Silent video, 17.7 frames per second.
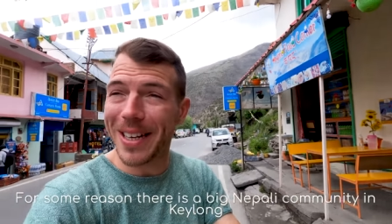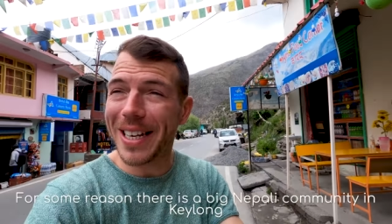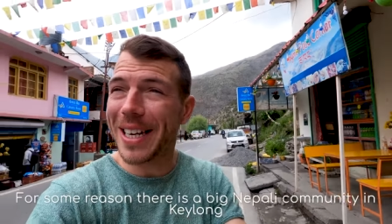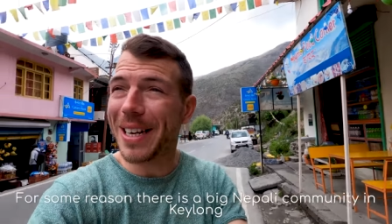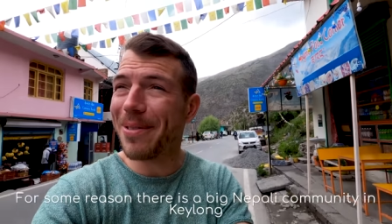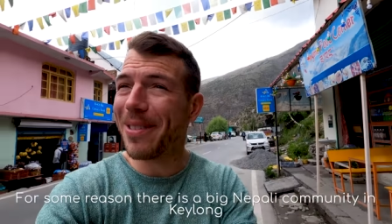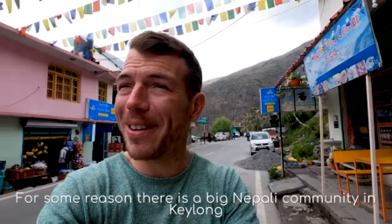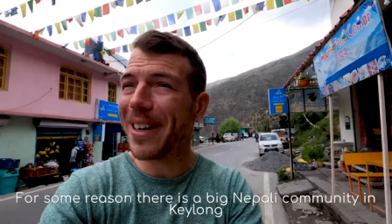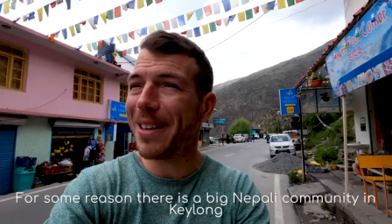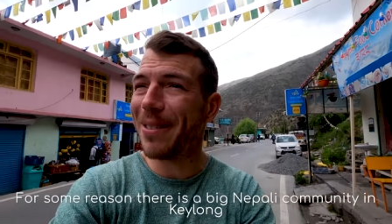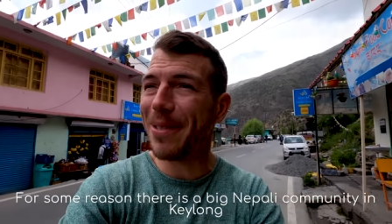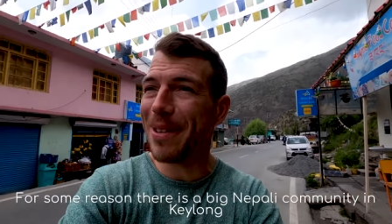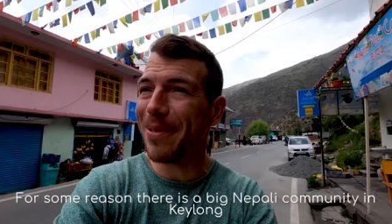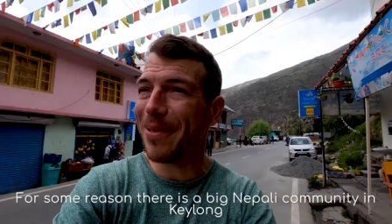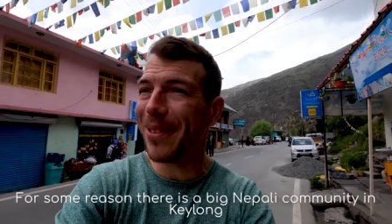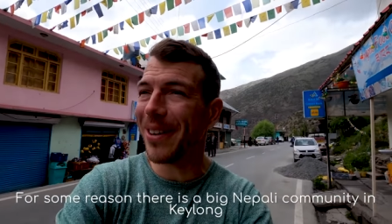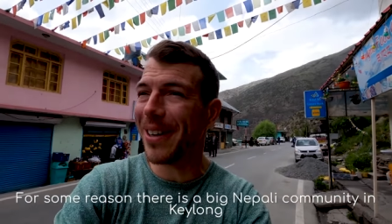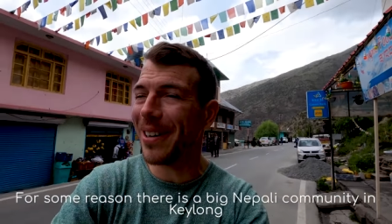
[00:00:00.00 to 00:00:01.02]
many Nepali
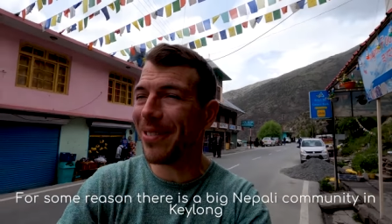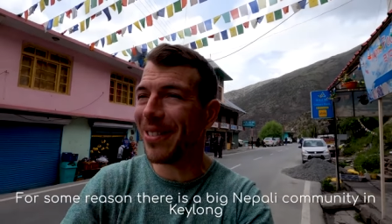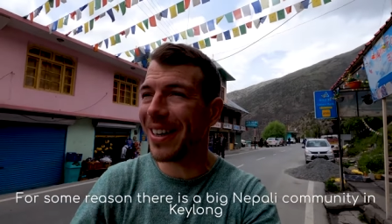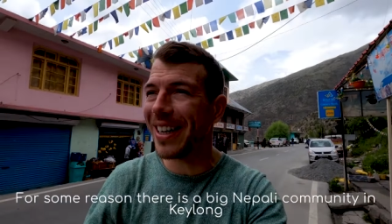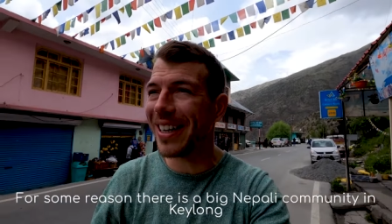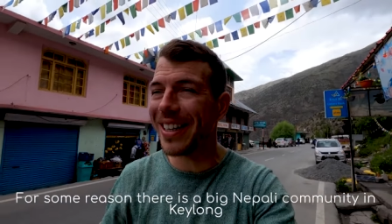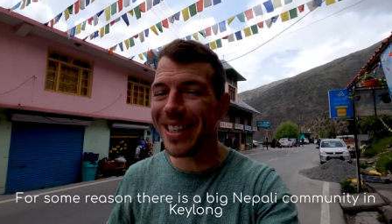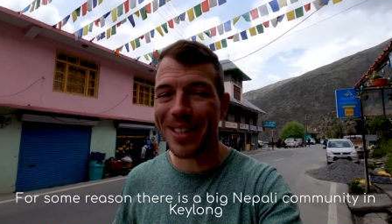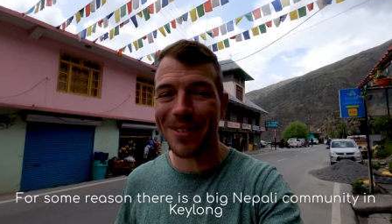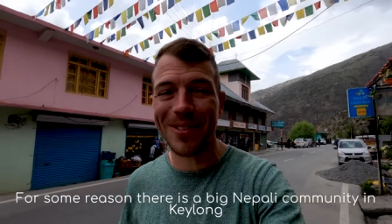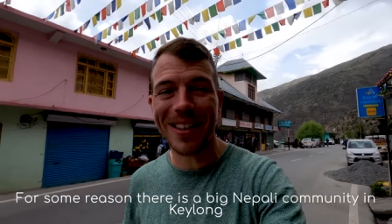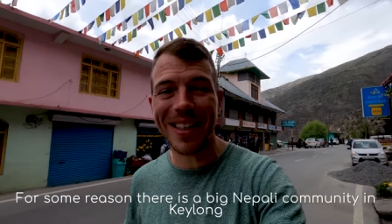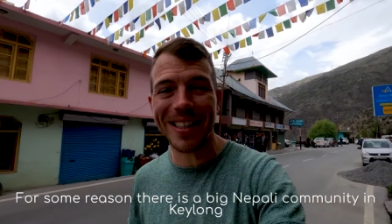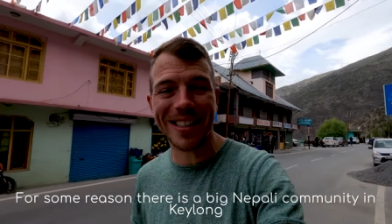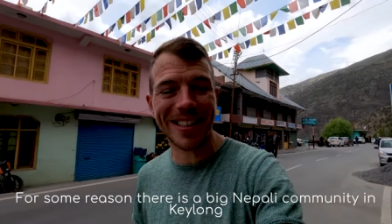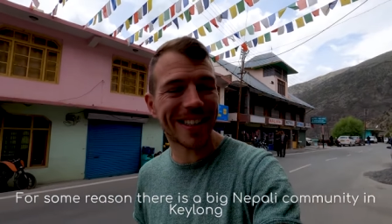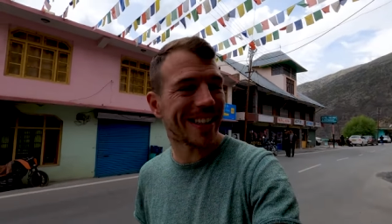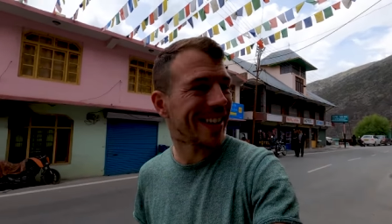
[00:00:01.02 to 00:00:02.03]
people living in this
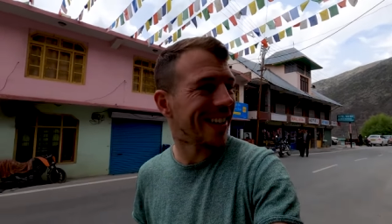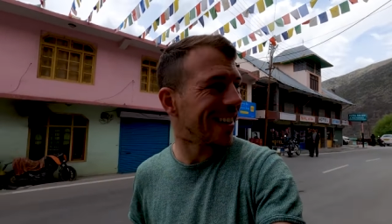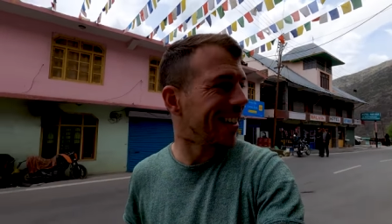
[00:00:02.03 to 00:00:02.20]
village.